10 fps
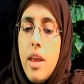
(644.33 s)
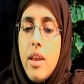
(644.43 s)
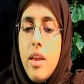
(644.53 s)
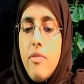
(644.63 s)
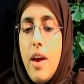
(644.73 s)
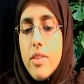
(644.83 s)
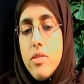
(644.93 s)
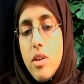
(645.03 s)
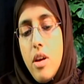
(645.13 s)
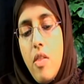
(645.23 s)
And in
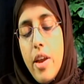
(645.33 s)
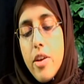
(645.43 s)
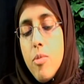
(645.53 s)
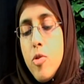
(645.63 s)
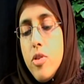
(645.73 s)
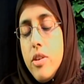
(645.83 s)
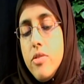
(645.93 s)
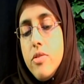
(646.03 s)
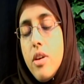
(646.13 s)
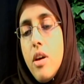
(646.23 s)
fact, a lot of
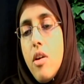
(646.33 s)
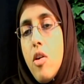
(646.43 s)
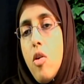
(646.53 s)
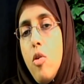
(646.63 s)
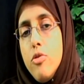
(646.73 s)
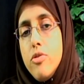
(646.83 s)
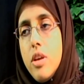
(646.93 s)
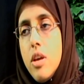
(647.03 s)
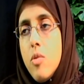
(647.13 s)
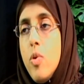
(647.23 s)
communities are
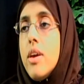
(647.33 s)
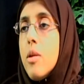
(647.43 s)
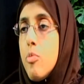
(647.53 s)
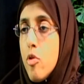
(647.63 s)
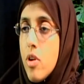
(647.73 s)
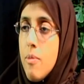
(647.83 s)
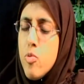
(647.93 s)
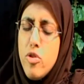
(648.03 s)
hosting weekend programs,